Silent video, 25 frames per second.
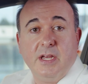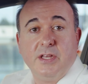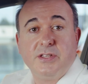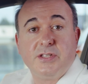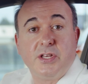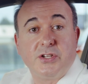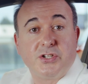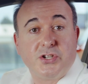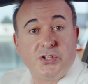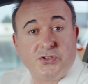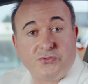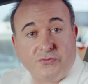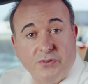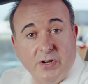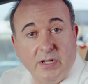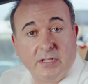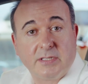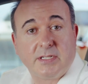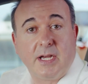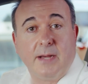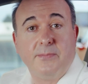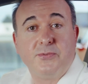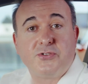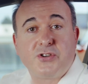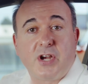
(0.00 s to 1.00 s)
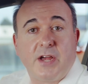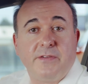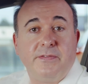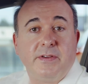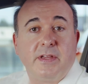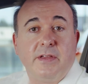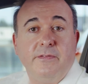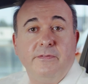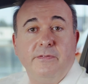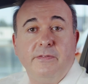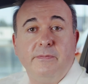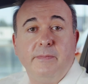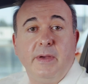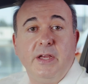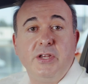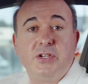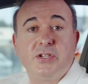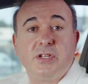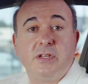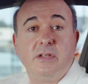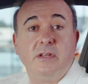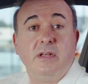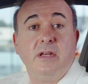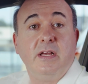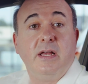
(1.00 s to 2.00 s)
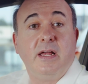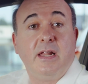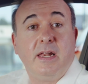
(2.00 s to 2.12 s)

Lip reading: such as real-time traffic information,